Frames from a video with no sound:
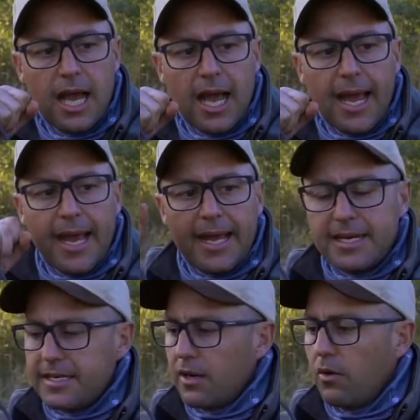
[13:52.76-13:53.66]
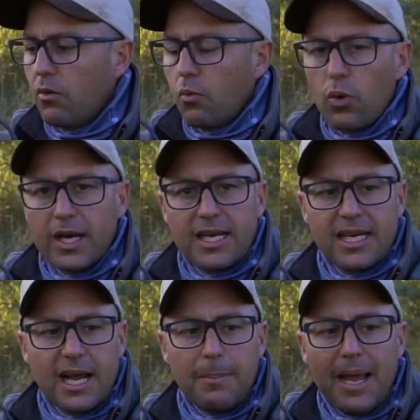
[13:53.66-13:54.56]
And what
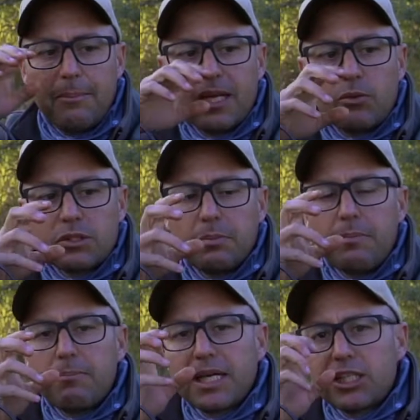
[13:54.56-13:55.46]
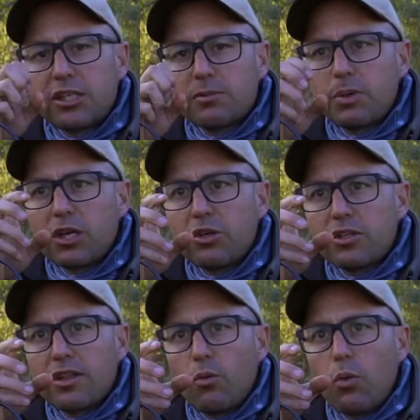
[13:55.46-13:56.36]
ended up happening was my pictures, because
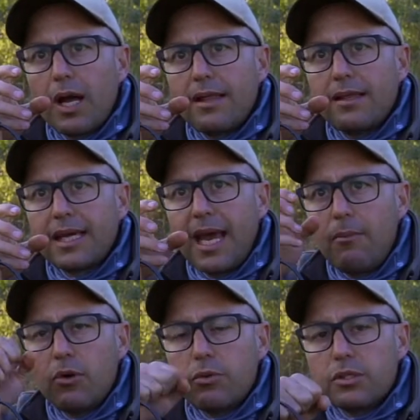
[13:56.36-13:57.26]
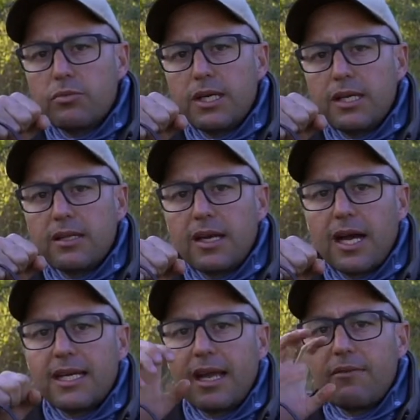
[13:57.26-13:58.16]
of the way the camera was reading the
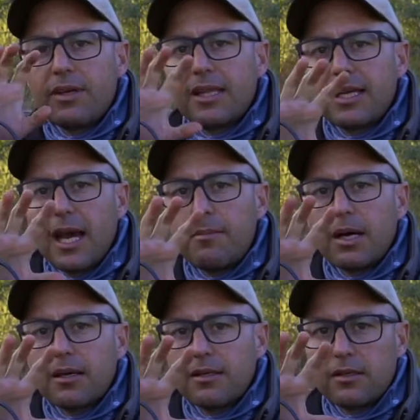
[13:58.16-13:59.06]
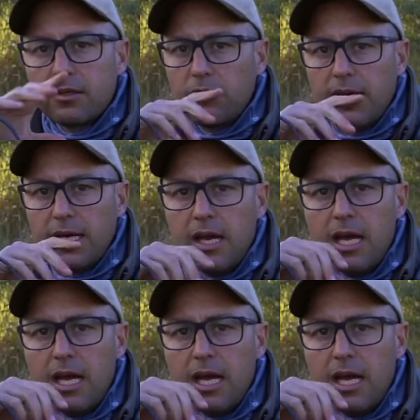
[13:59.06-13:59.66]
light, everything came out a little green.